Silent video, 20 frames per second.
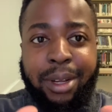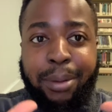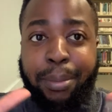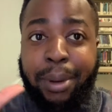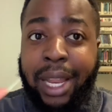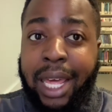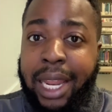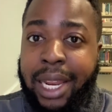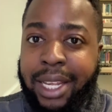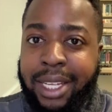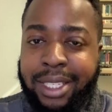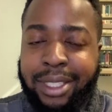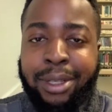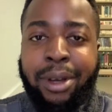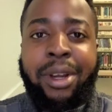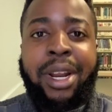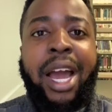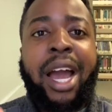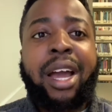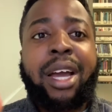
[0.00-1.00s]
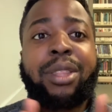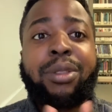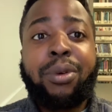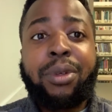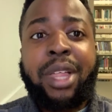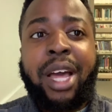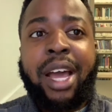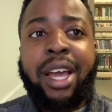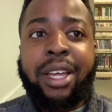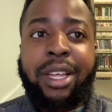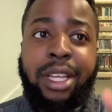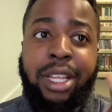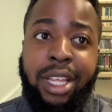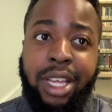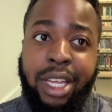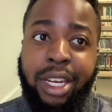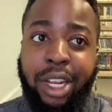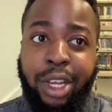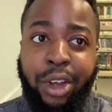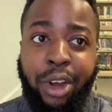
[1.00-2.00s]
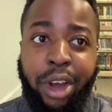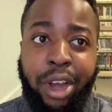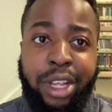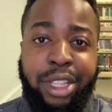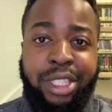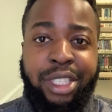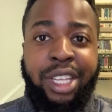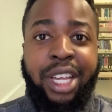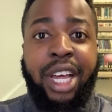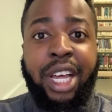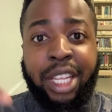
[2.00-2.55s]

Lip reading: playlist on how I do that in the cards,